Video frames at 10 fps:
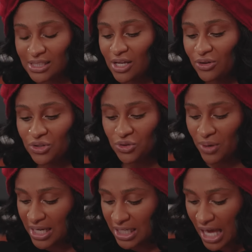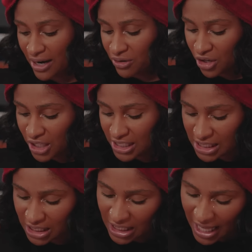So do I need, I don't know,
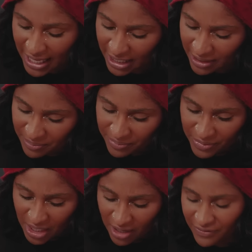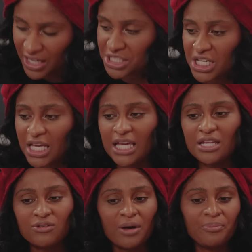this looked like a veggie
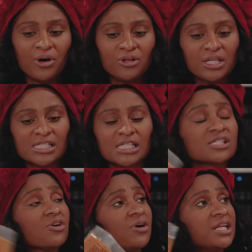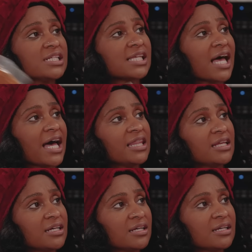kit, do I pull this? This going inside
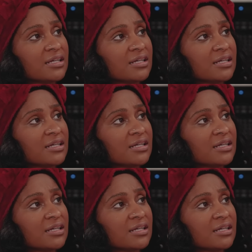the...